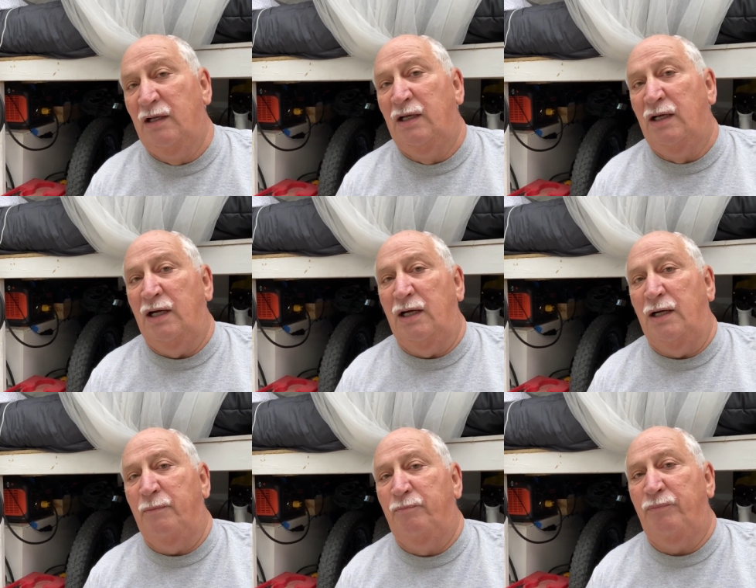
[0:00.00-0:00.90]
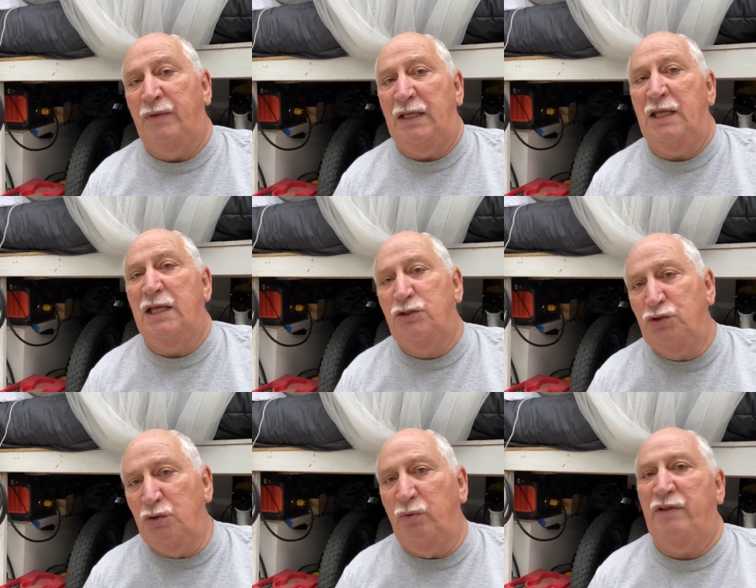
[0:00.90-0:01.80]
The
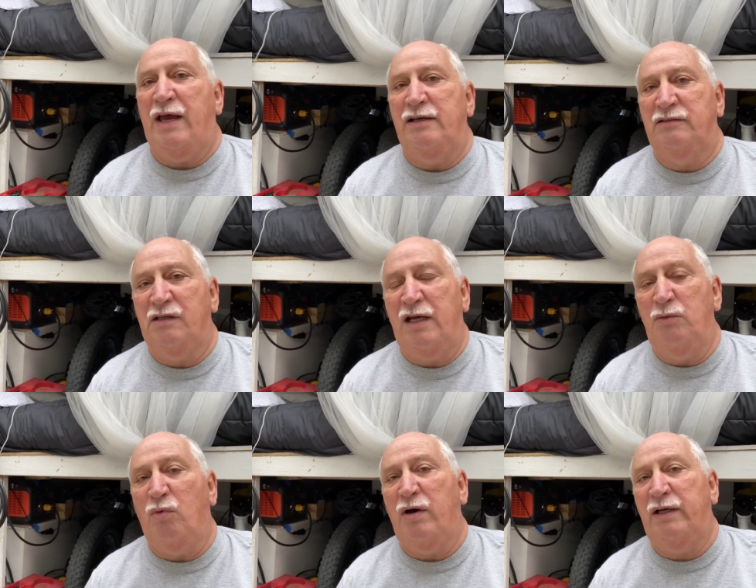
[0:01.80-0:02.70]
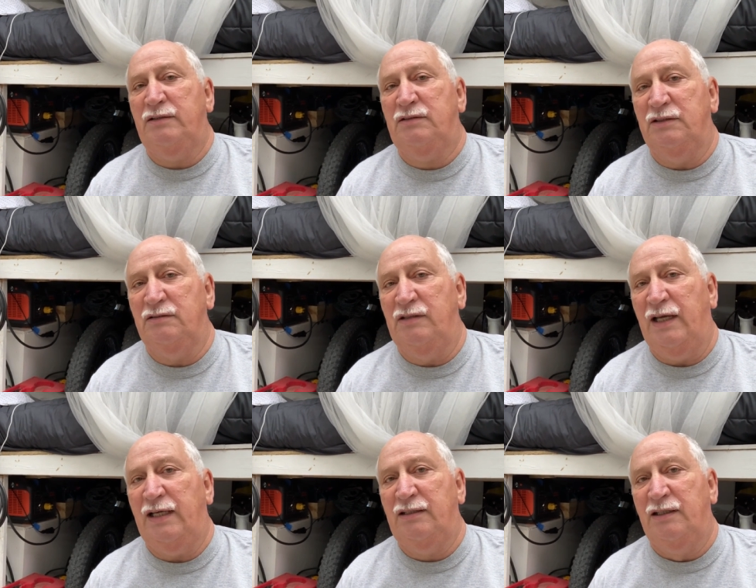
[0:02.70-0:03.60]
issue with that design-wise is
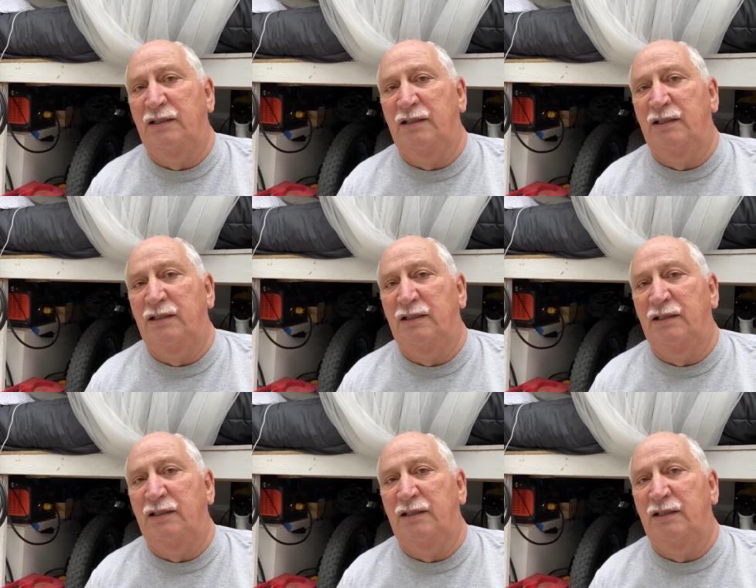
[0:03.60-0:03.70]
that